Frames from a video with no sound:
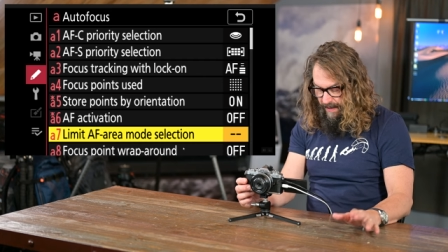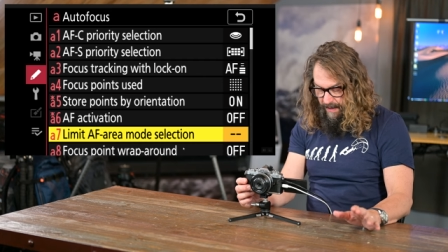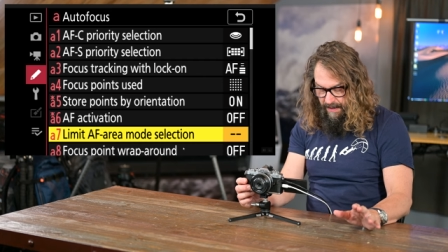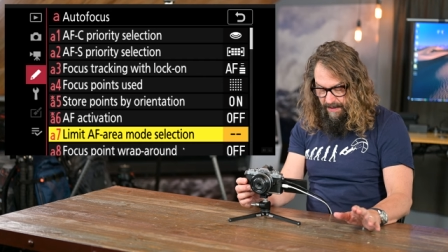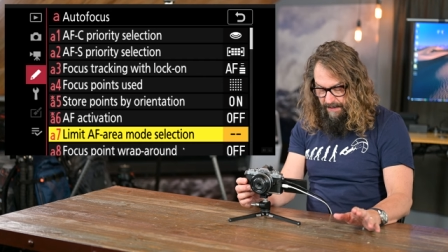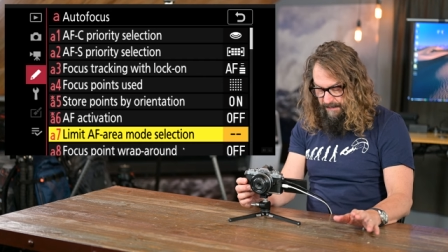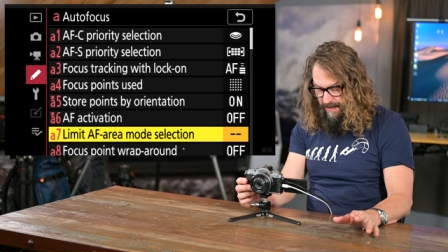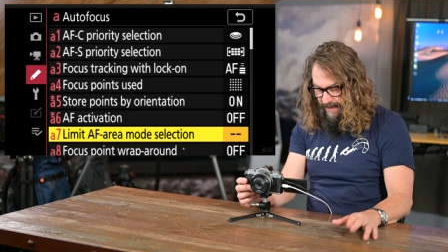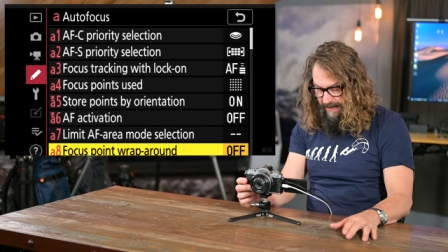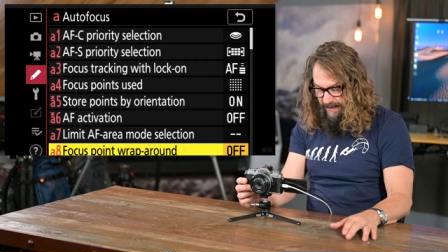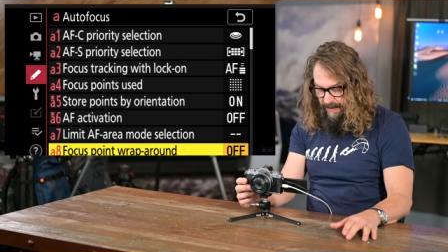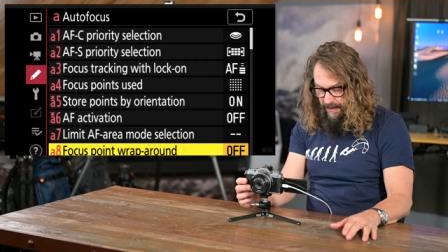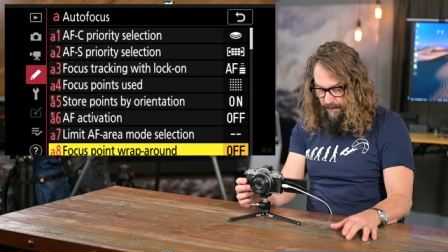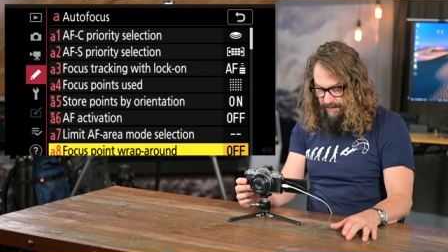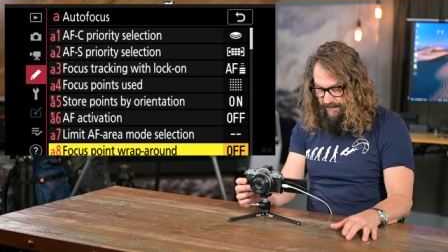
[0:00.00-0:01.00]
Uh, I'm not going
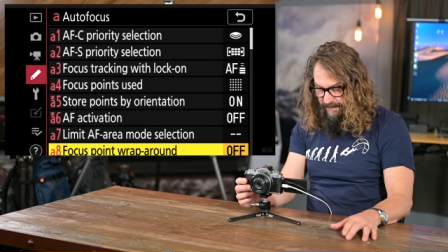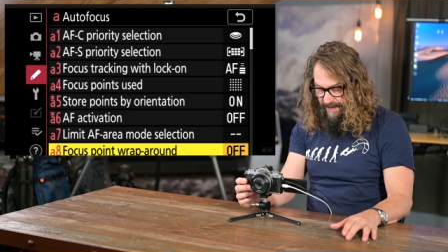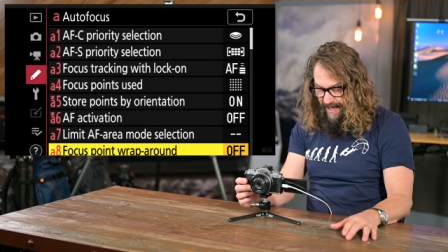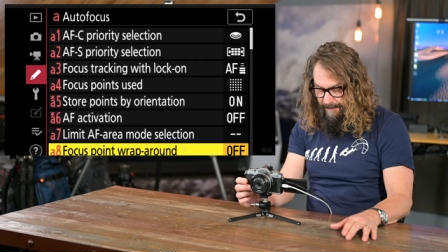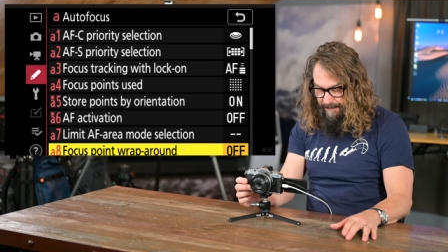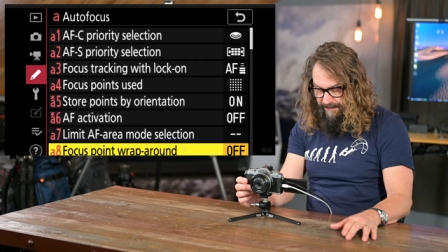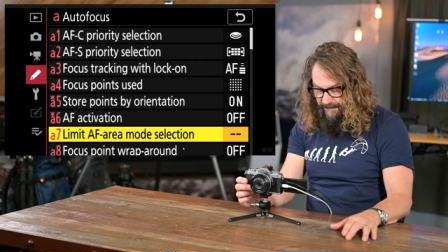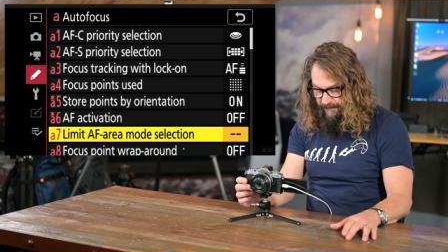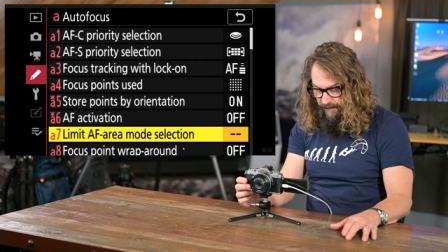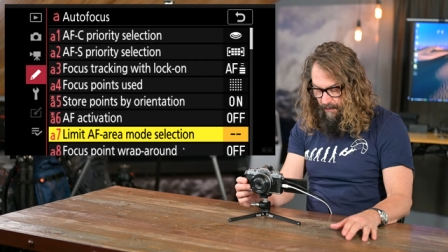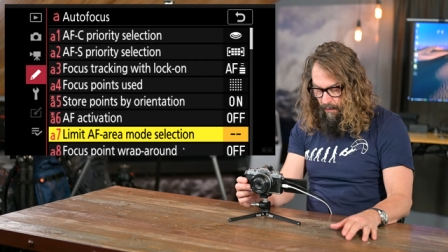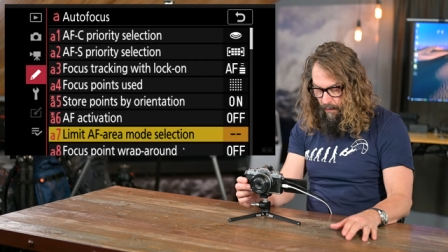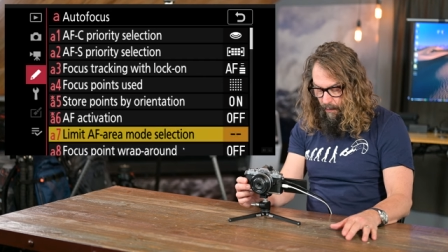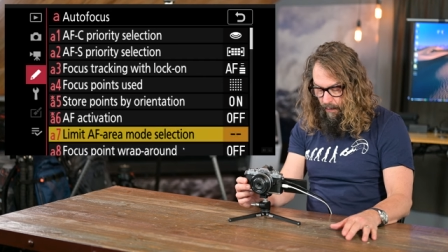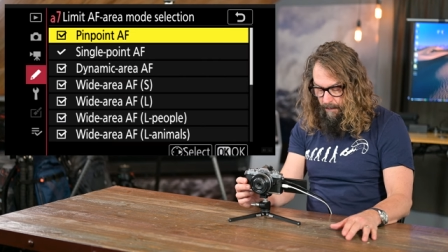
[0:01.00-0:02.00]
to go into that, but there's a
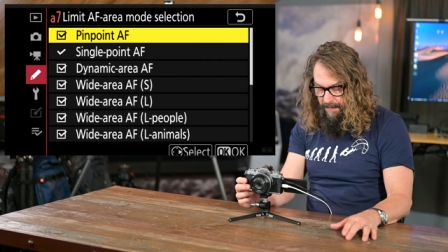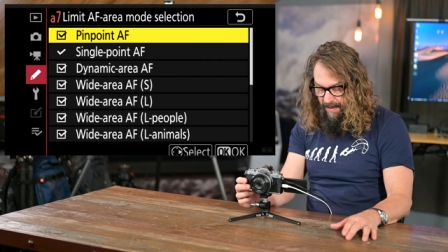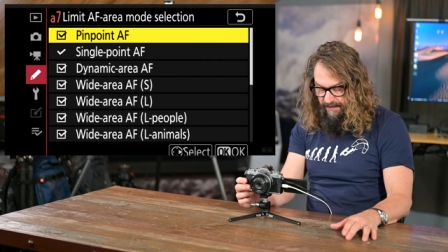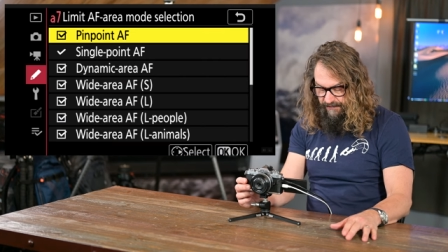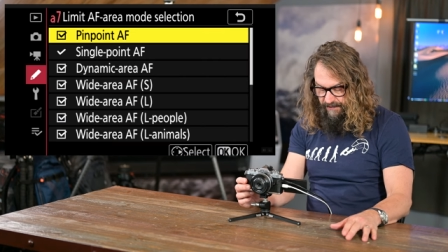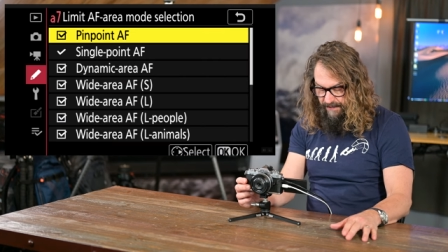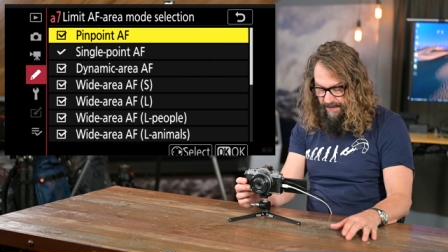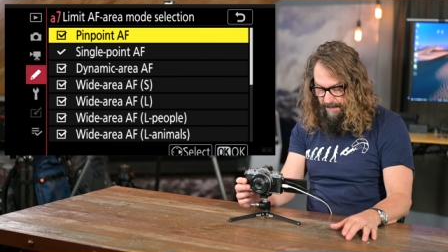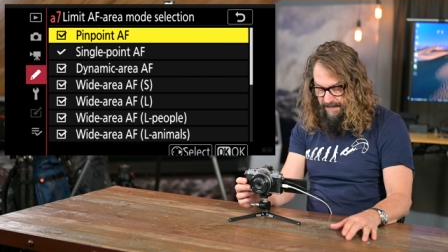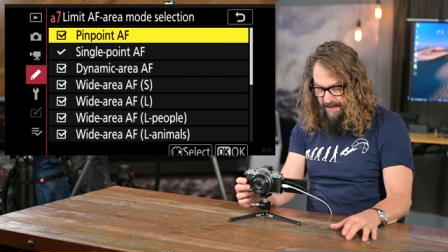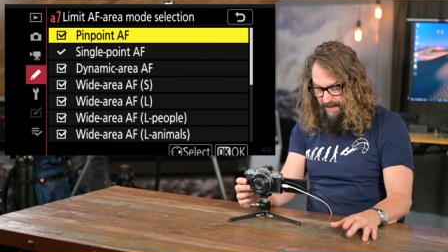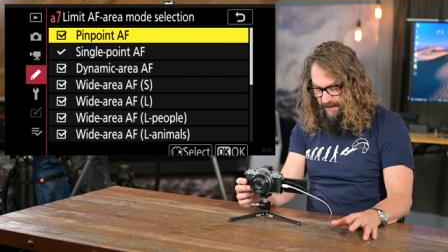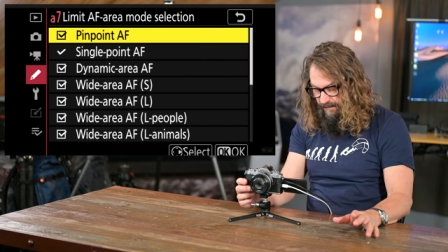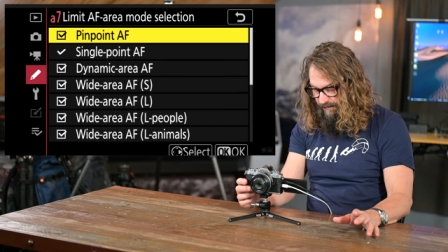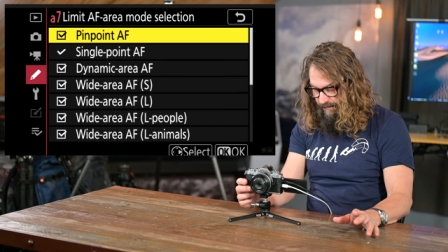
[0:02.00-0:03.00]
whole bunch of them.
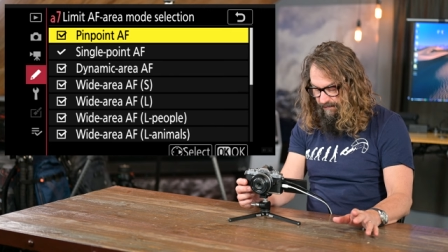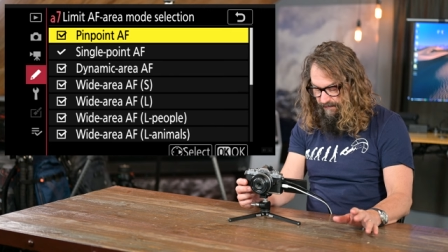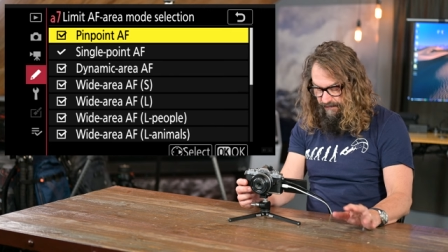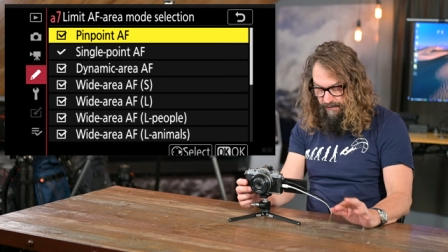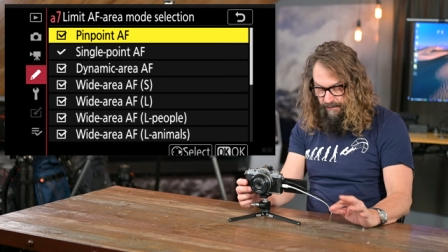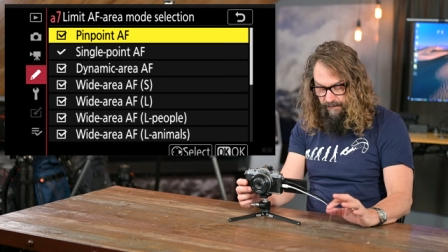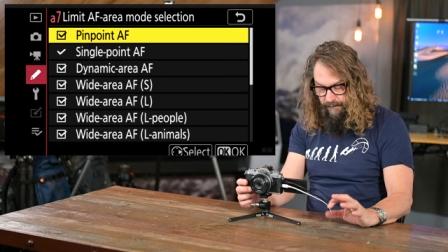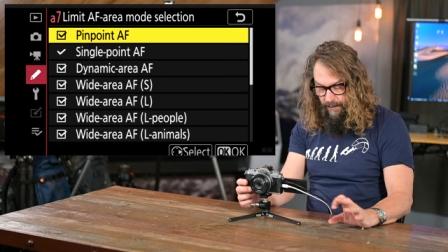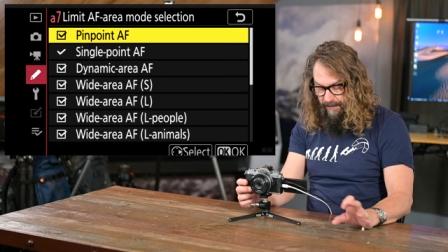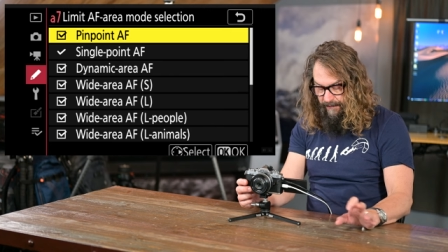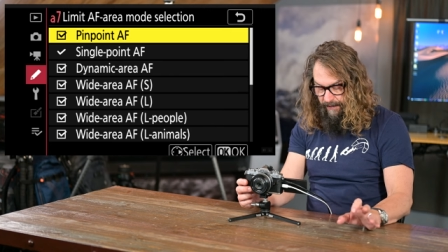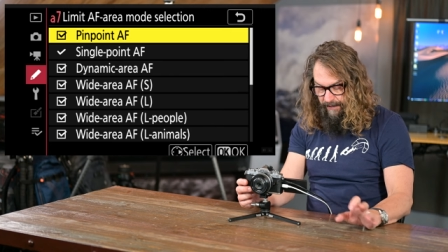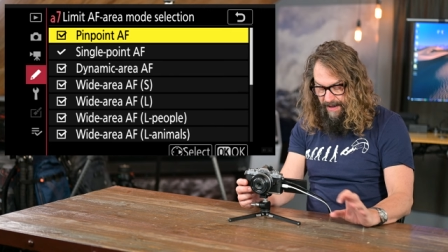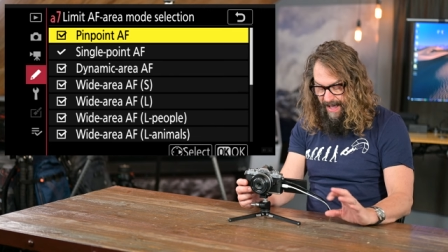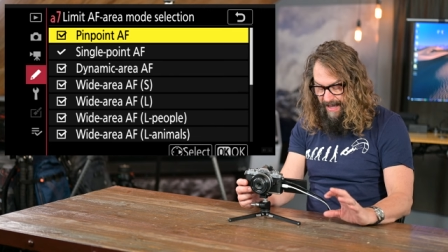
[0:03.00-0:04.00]
You can choose
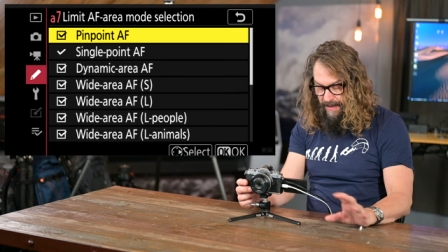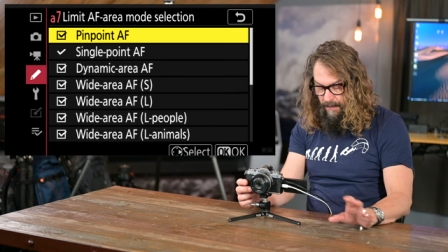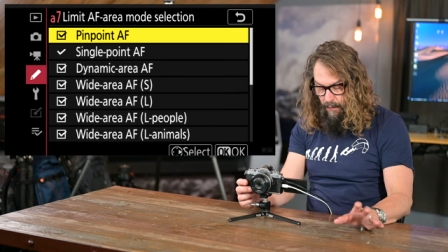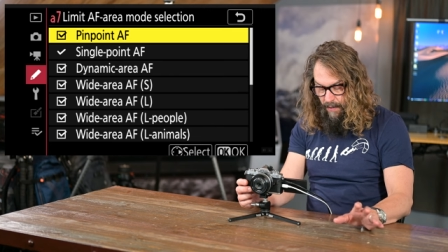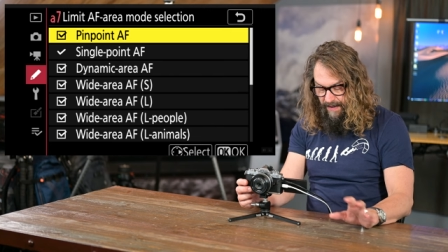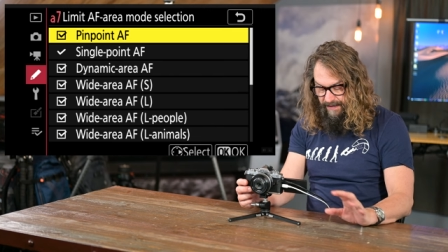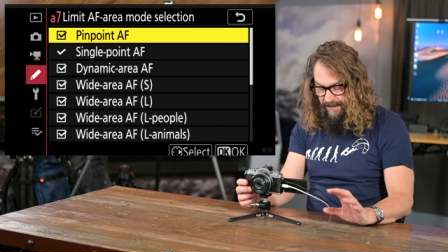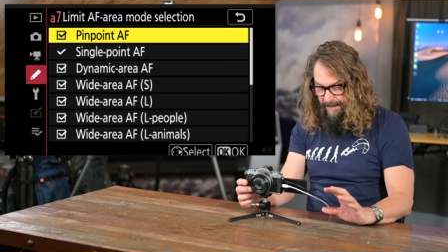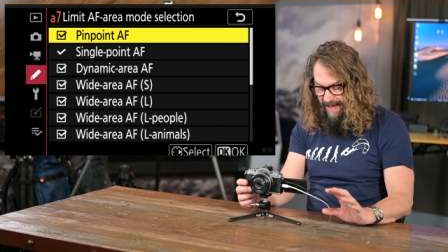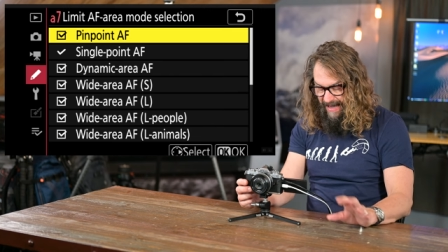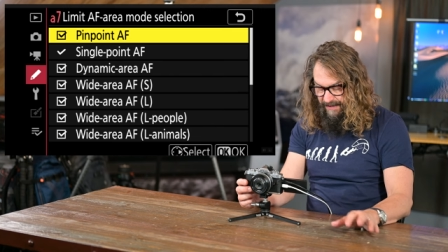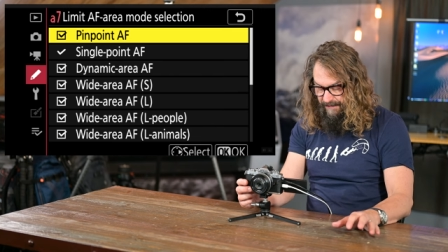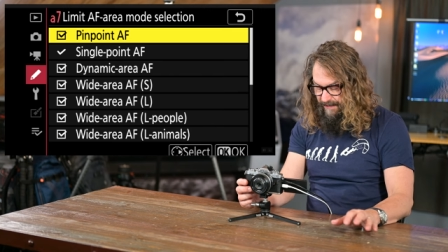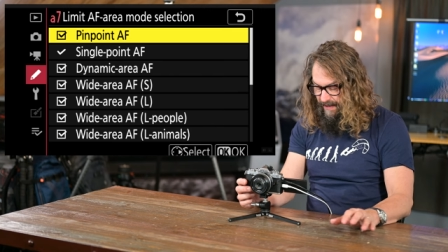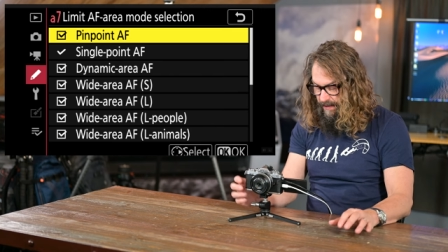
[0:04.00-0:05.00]
whether or not you want them
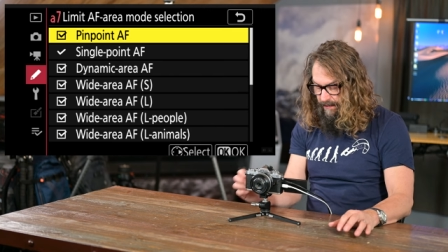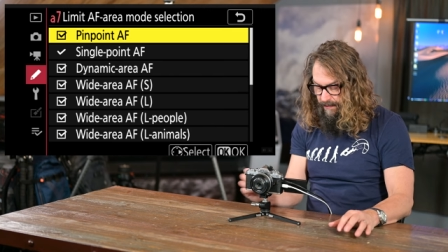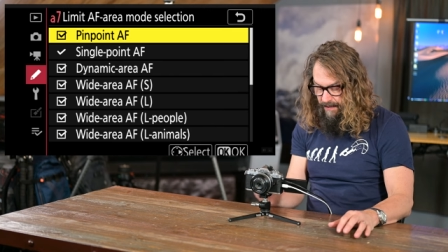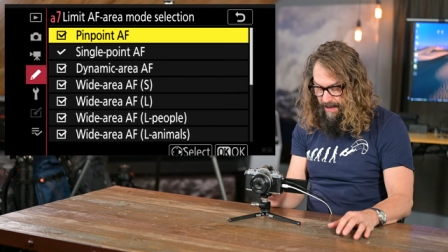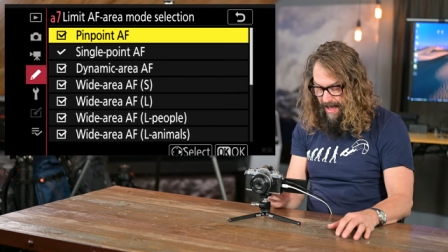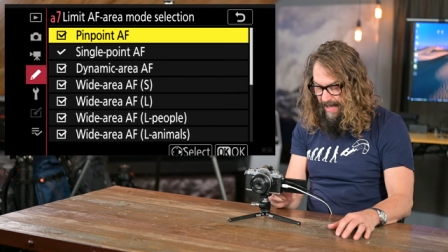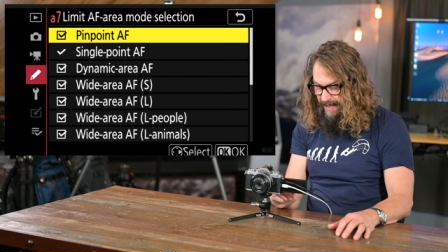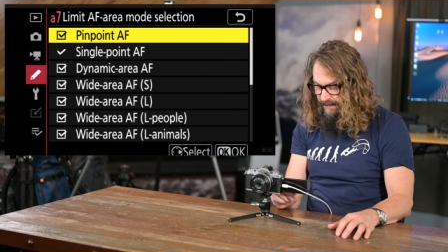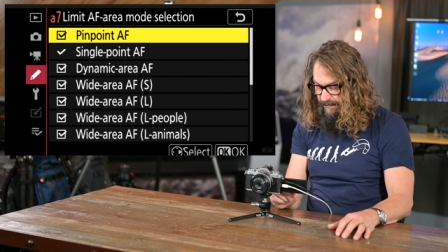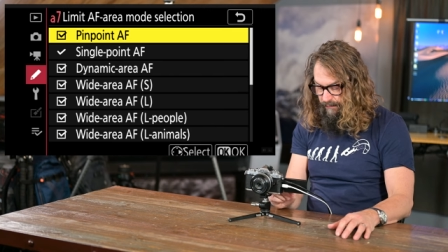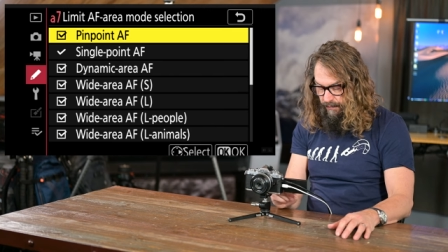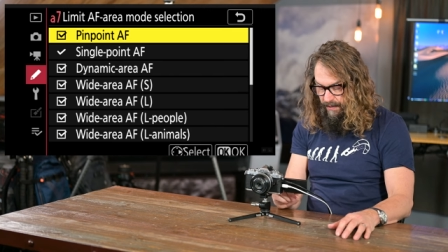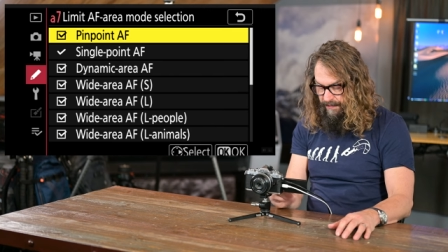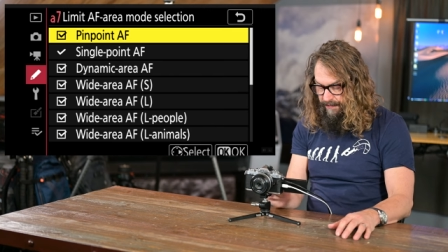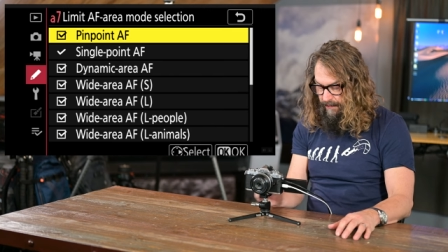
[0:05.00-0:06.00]
activated or not. You just
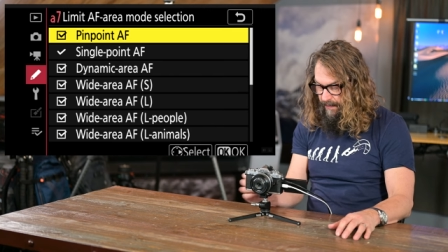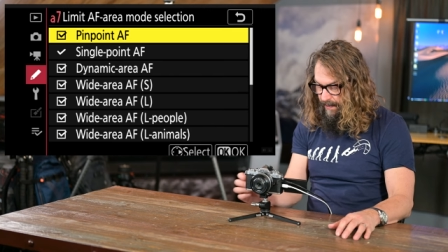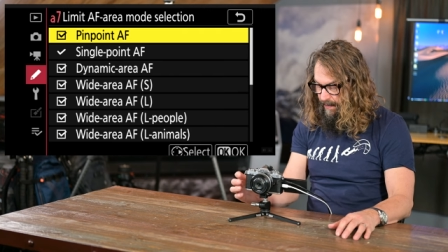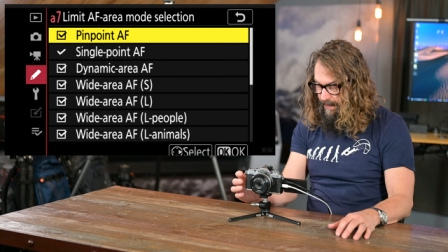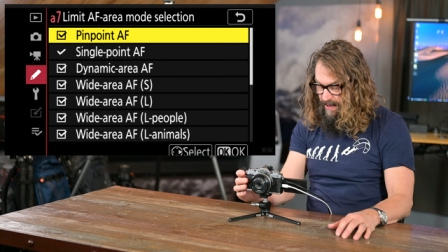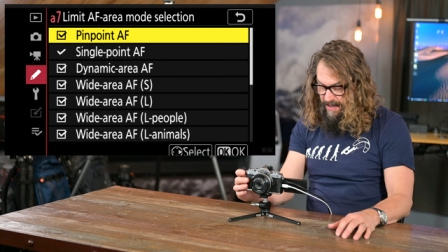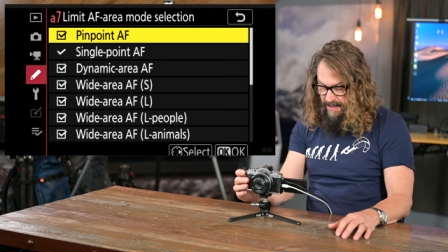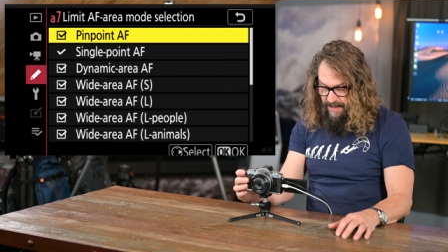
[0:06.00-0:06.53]
run through here.